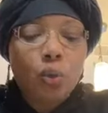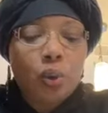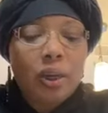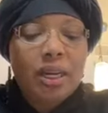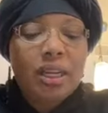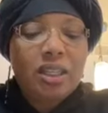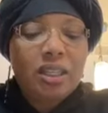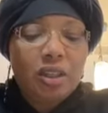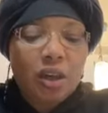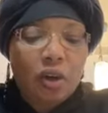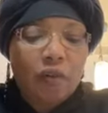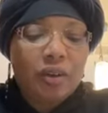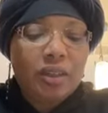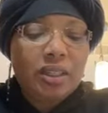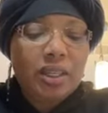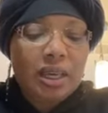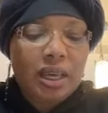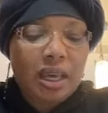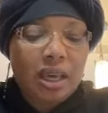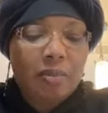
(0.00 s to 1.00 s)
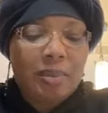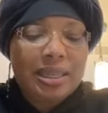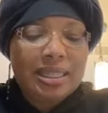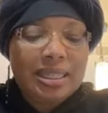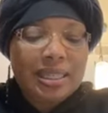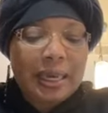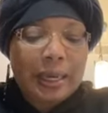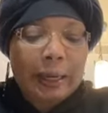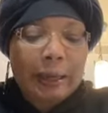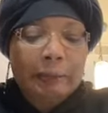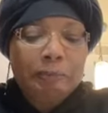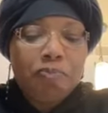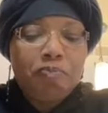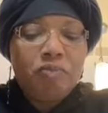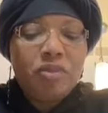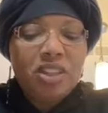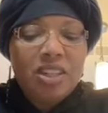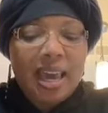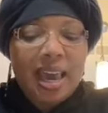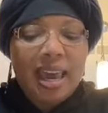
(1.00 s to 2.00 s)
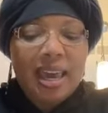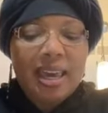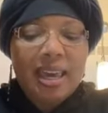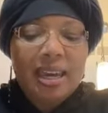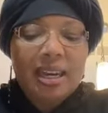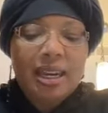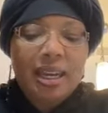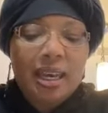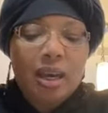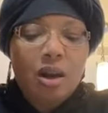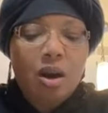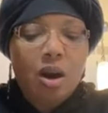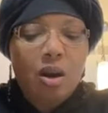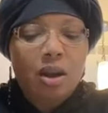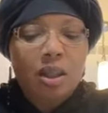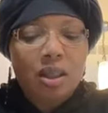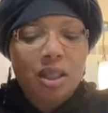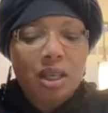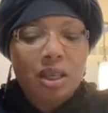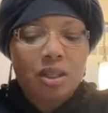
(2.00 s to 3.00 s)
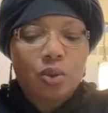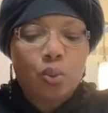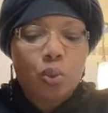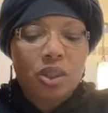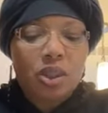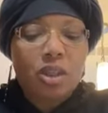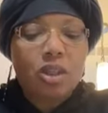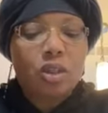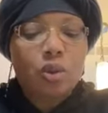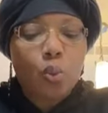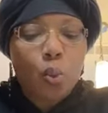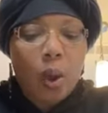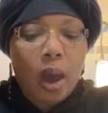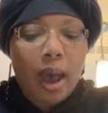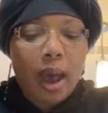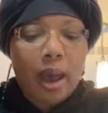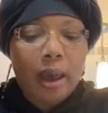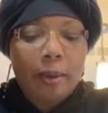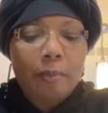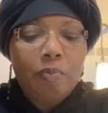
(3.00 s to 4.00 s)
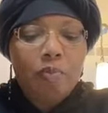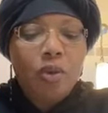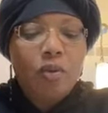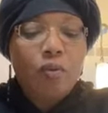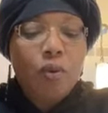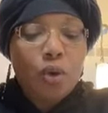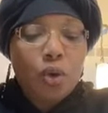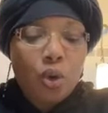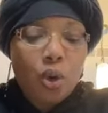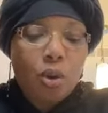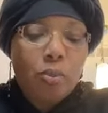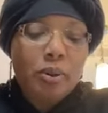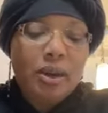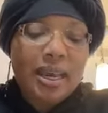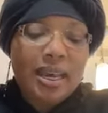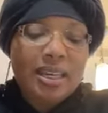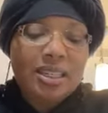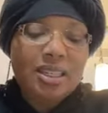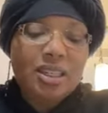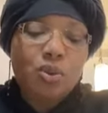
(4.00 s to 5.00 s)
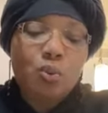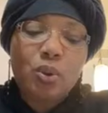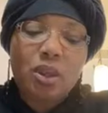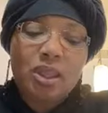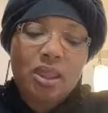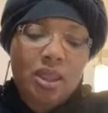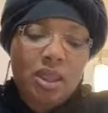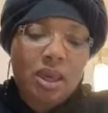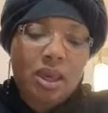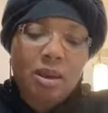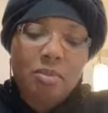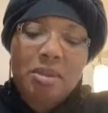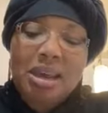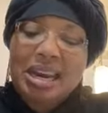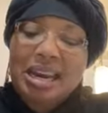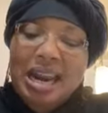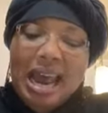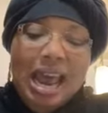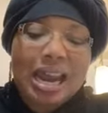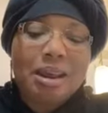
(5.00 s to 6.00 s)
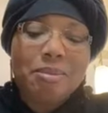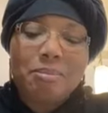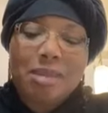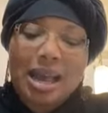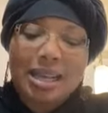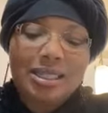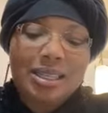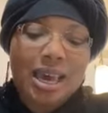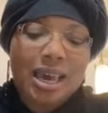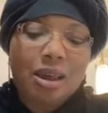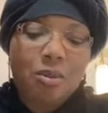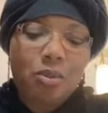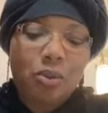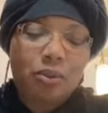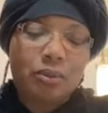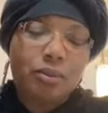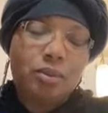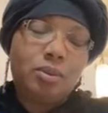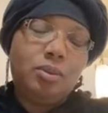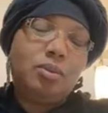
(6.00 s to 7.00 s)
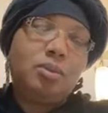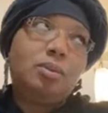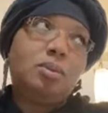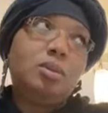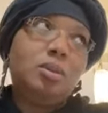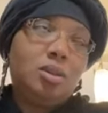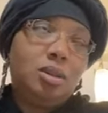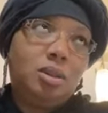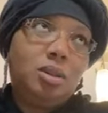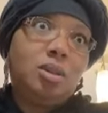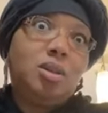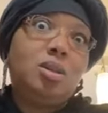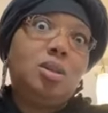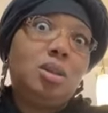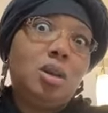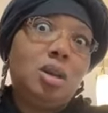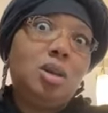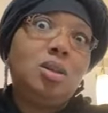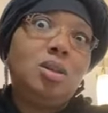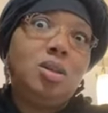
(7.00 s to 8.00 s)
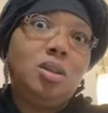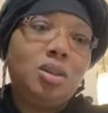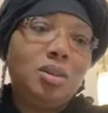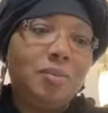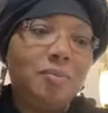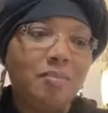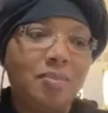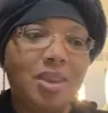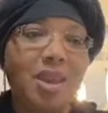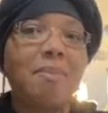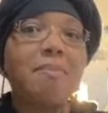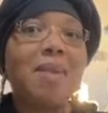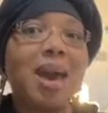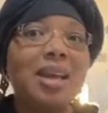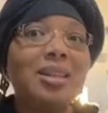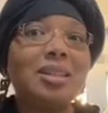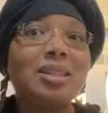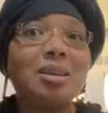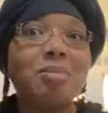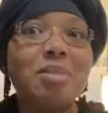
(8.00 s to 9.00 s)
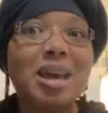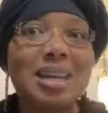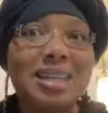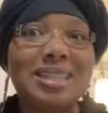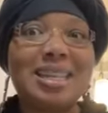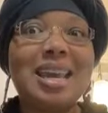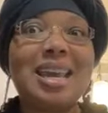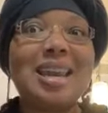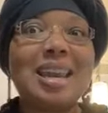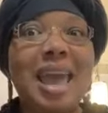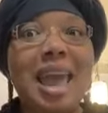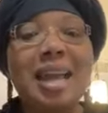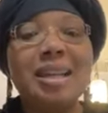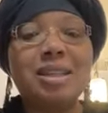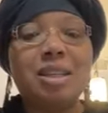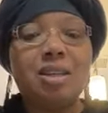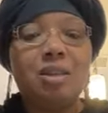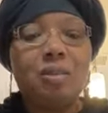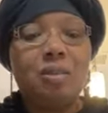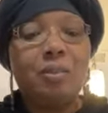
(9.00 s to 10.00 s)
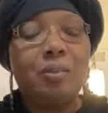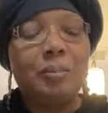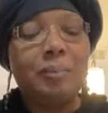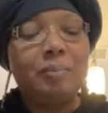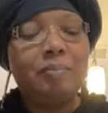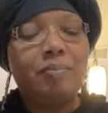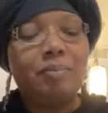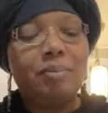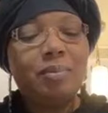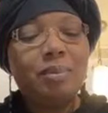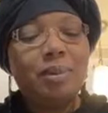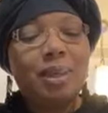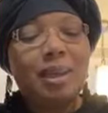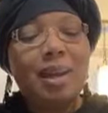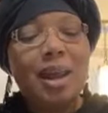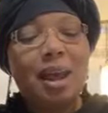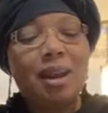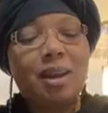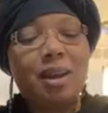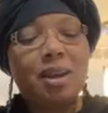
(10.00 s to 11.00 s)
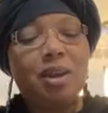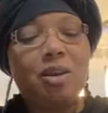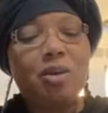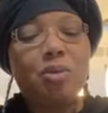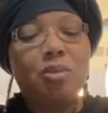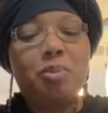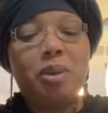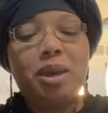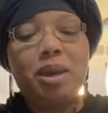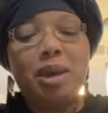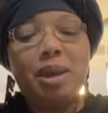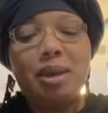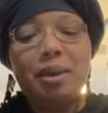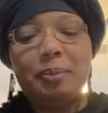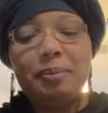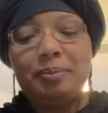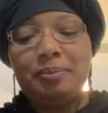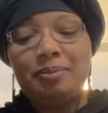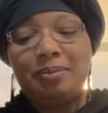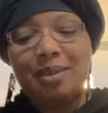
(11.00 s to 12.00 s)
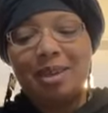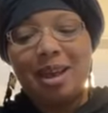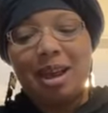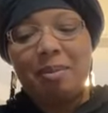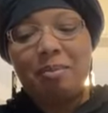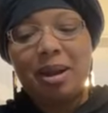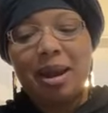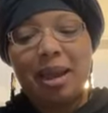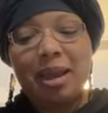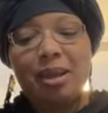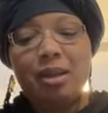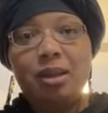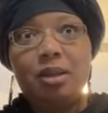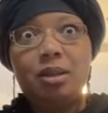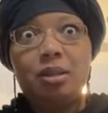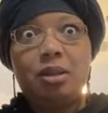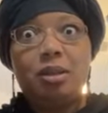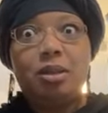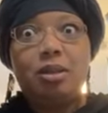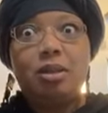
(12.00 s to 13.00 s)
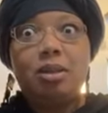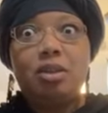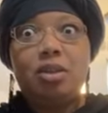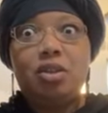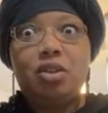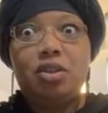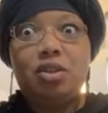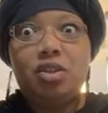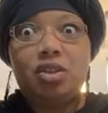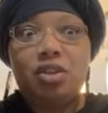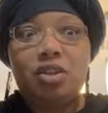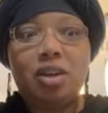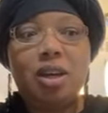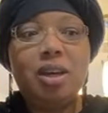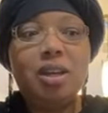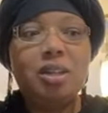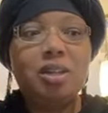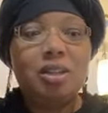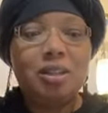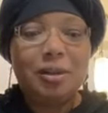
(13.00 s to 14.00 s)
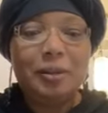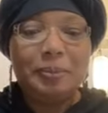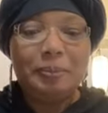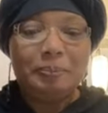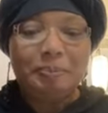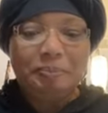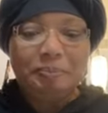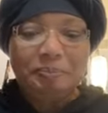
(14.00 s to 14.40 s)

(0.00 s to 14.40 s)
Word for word: the greedy servant to him and said, Take and eat all of this with the swine, for your place is with them and not at my table. Sheesh. Imagine somebody saying that to you. Get out of here, you pig. I'm like, sheesh.